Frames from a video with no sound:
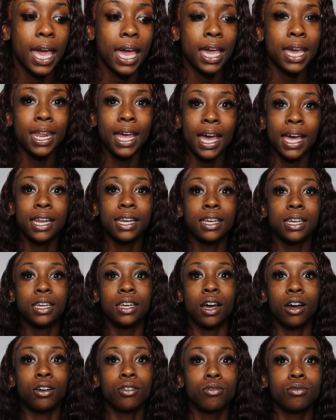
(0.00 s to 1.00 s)
and i
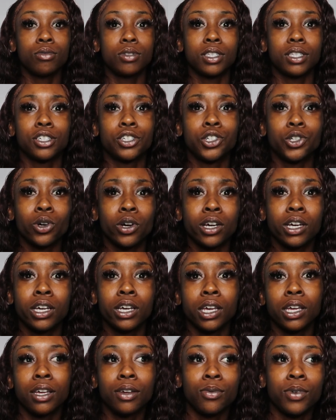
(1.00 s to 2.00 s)
don't
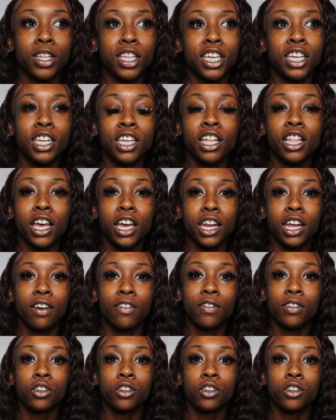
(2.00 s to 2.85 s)
shortcut with any client